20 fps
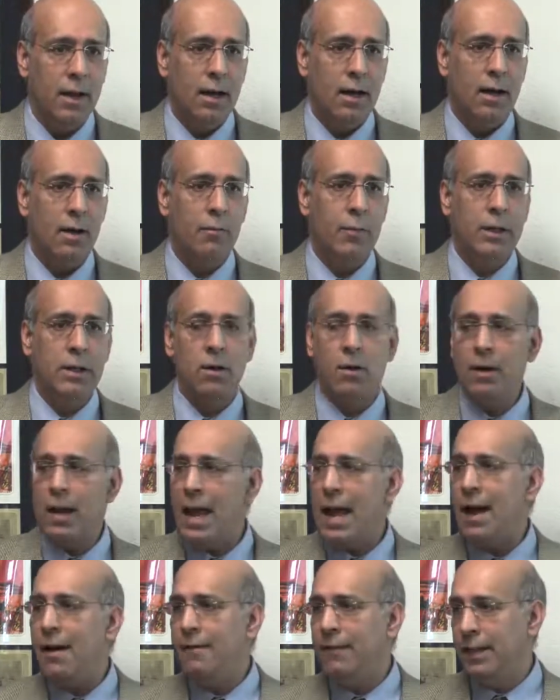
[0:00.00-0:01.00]
Uh, we don't
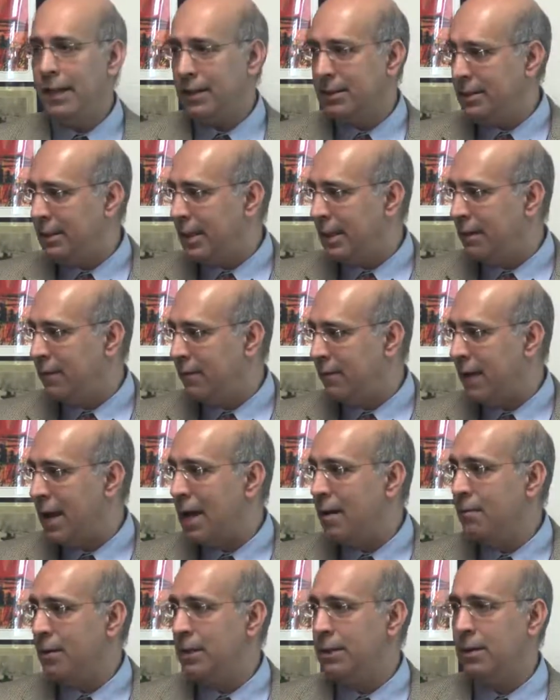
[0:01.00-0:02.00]
have the extended
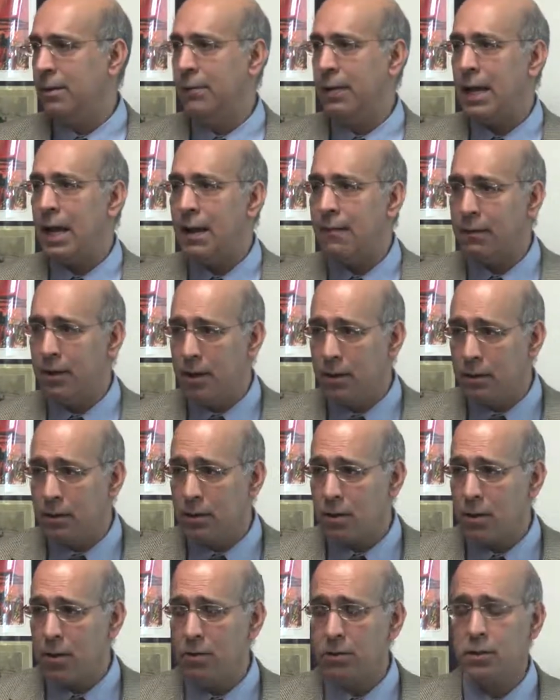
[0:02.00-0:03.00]
families that we have in other
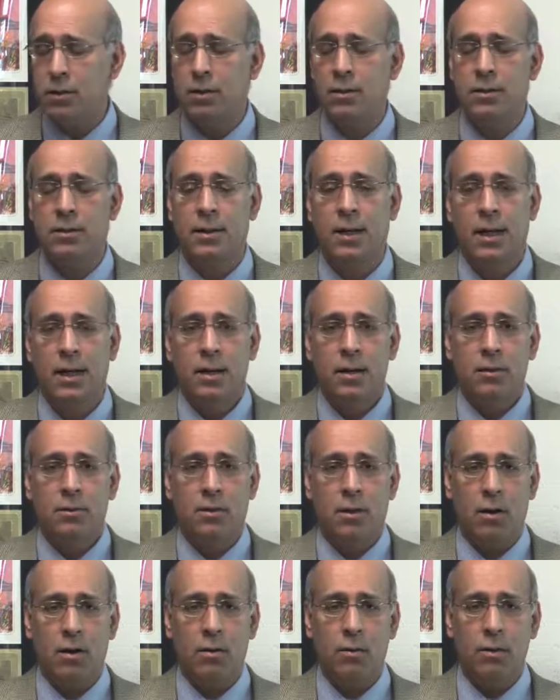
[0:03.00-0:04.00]
cultures.
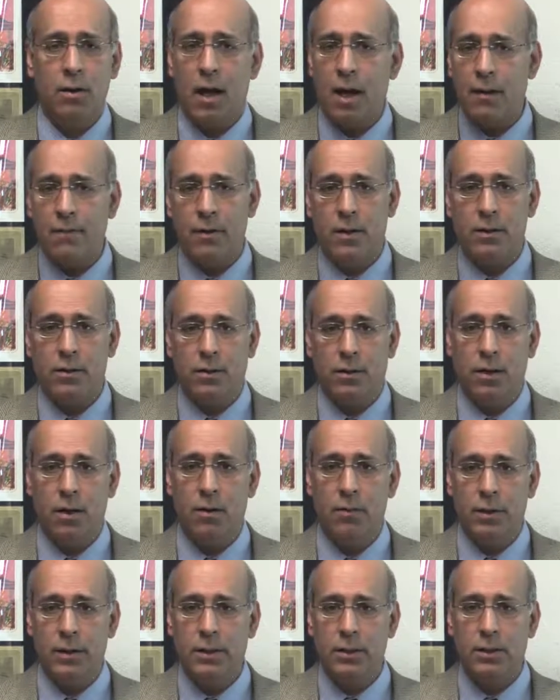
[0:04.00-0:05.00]
So a lot of us, you
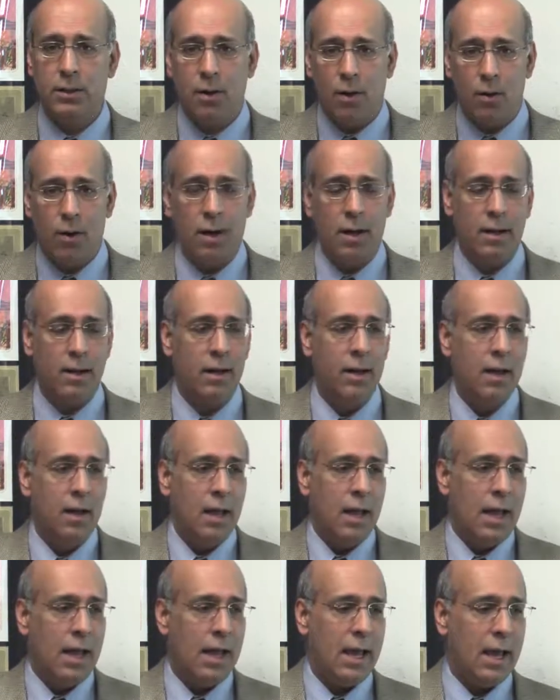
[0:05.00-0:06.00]
know, we just go on.
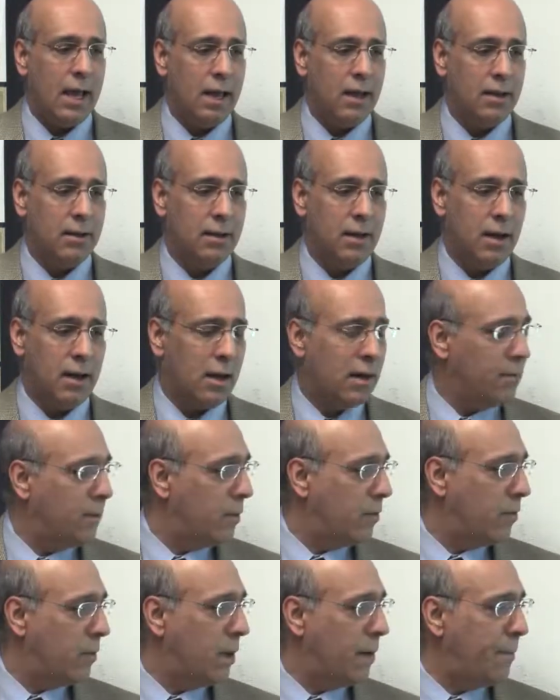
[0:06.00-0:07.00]
And um,
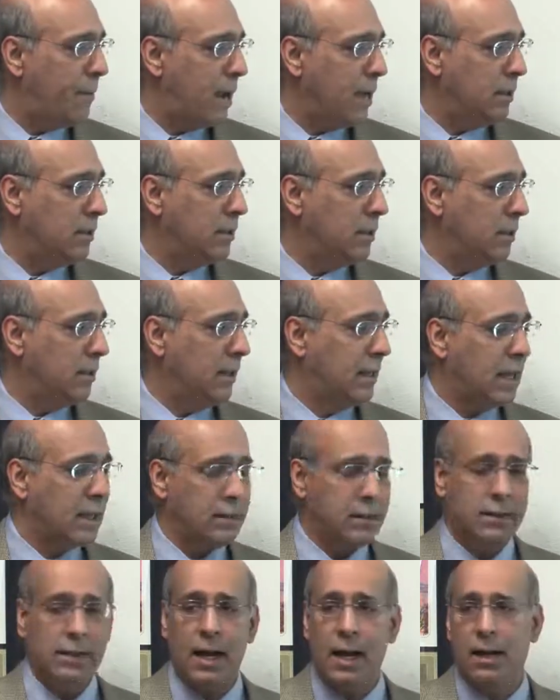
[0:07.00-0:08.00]
when a patient
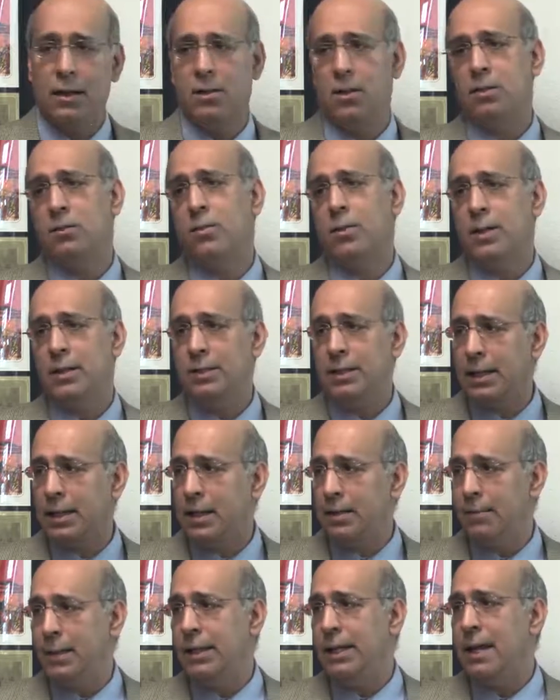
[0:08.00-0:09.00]
gets diagnosed with this, it
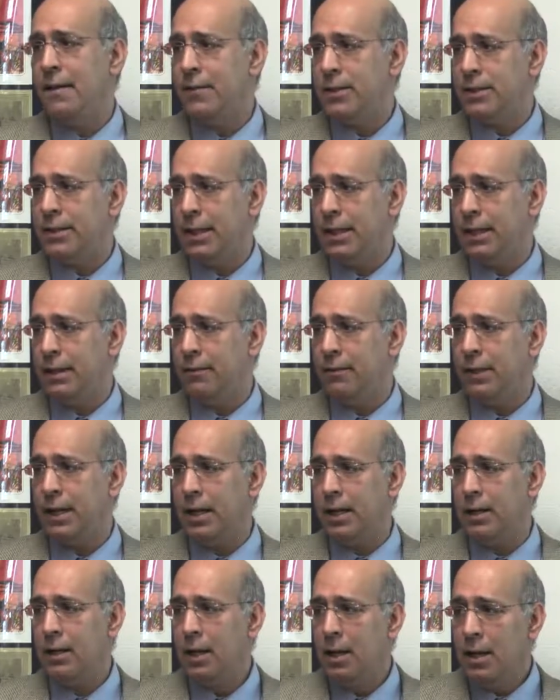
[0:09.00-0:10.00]
can be devastating if
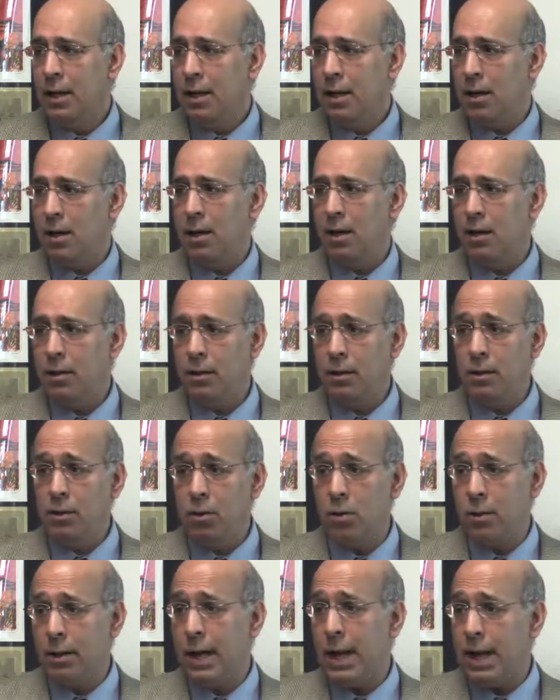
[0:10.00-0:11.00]
they, uh, you
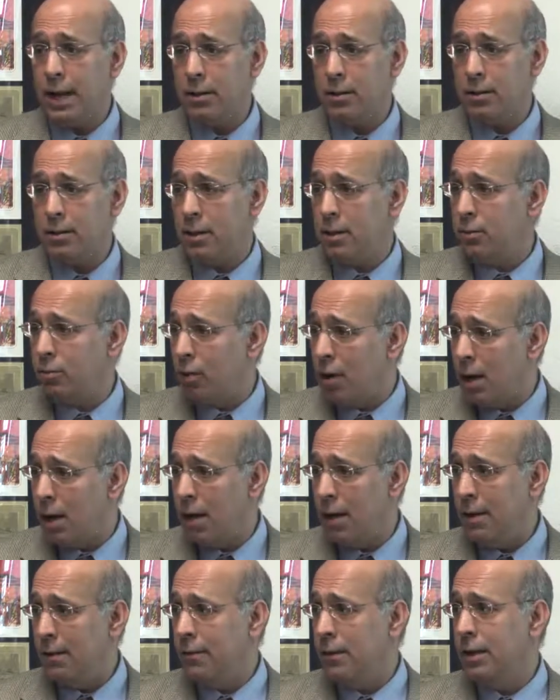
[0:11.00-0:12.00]
know, can't uh,
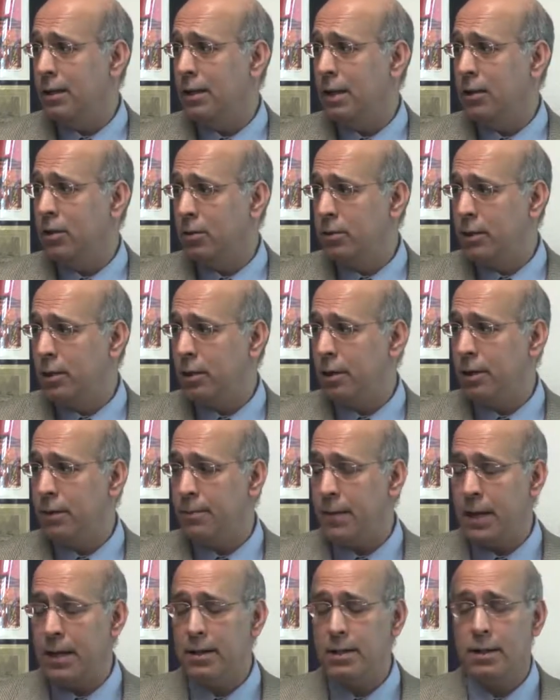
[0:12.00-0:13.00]
drive and they lose their
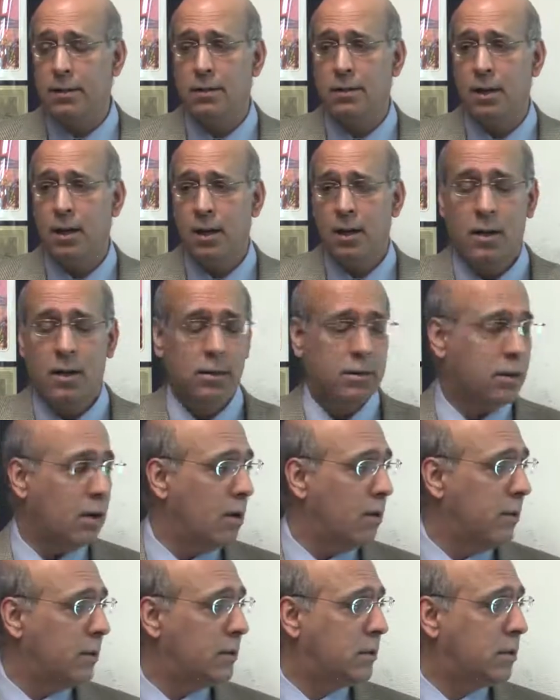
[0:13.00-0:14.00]
independence.
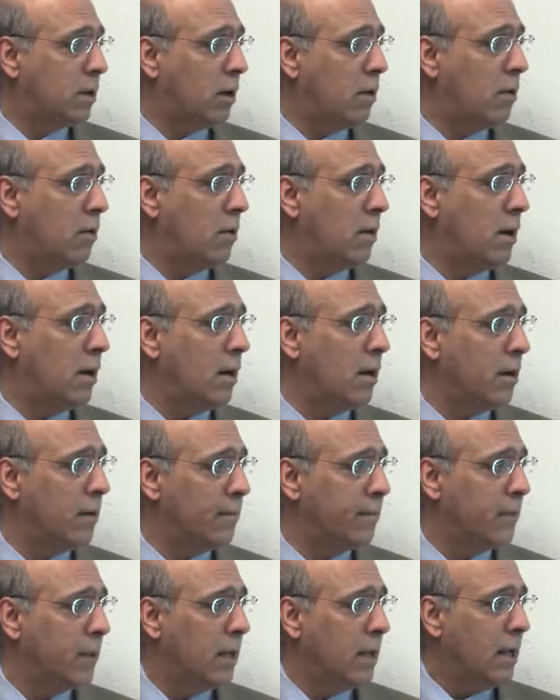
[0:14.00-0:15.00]
So it's so
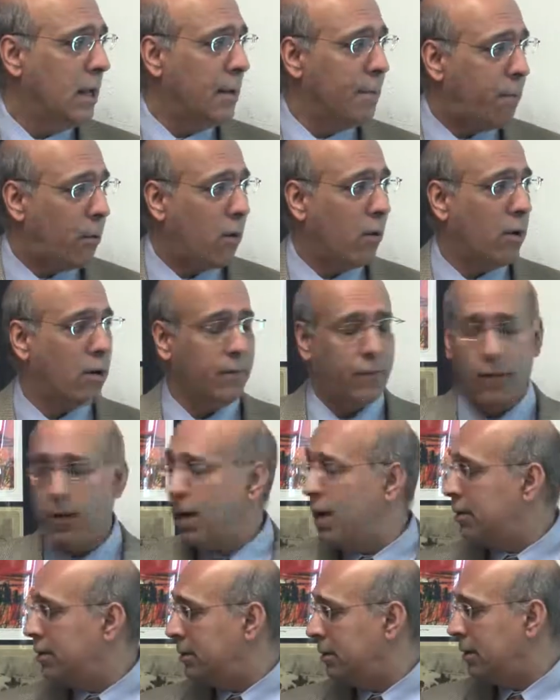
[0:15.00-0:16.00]
um, important for
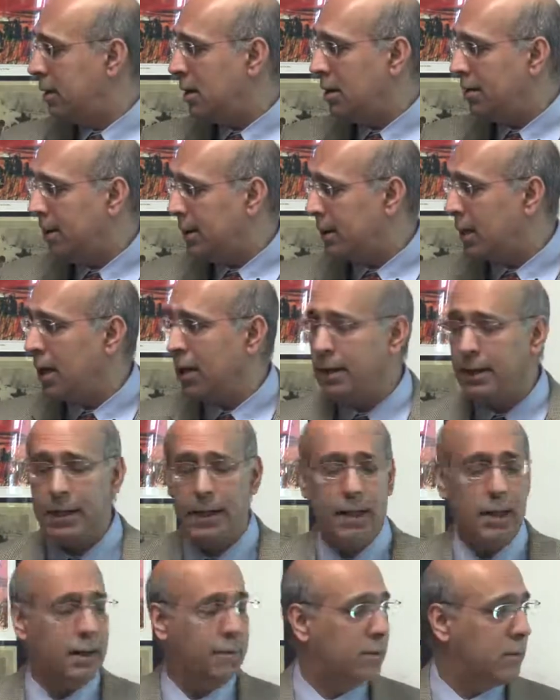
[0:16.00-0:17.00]
us um, as our
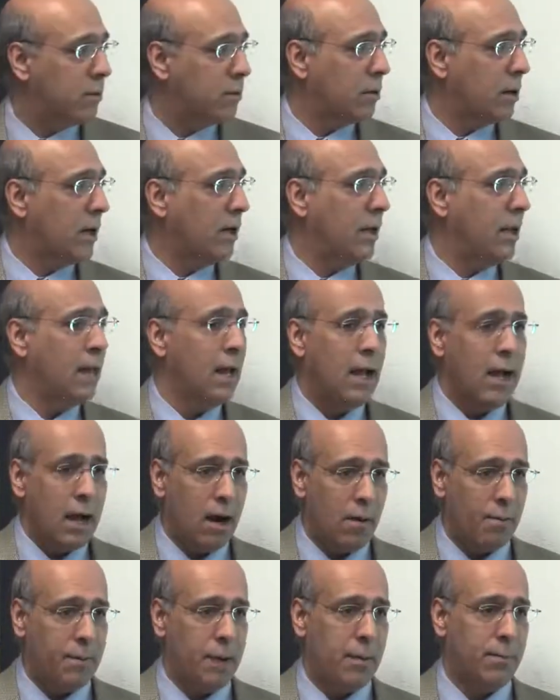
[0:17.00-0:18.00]
team to try to
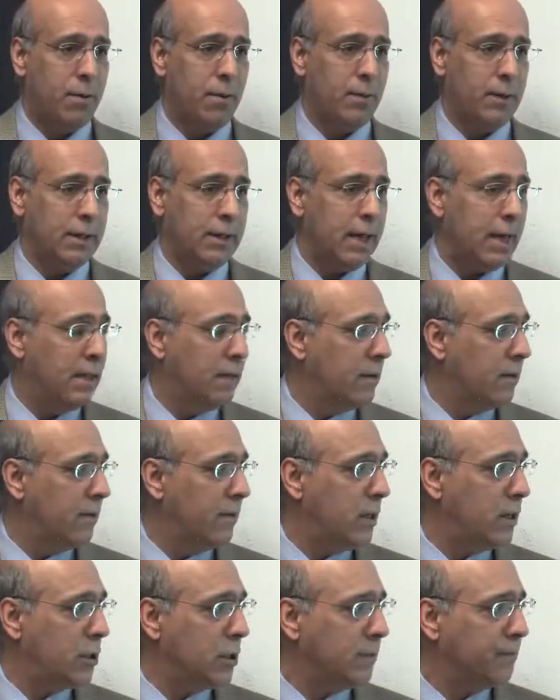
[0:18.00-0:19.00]
help people retain their
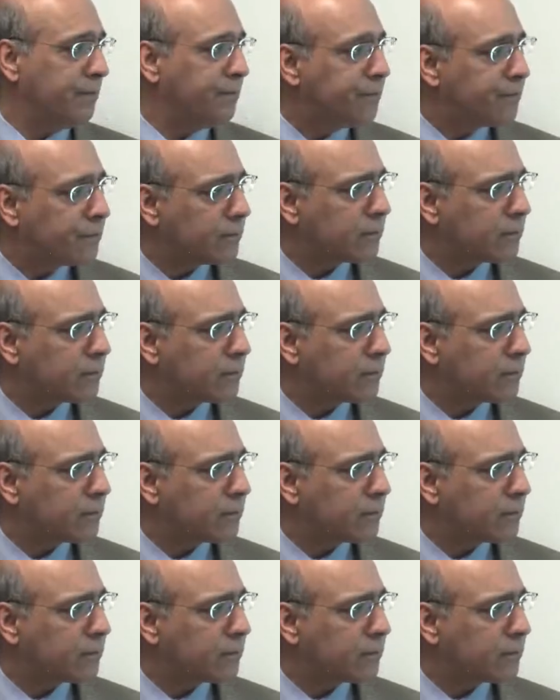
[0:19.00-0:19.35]
vision.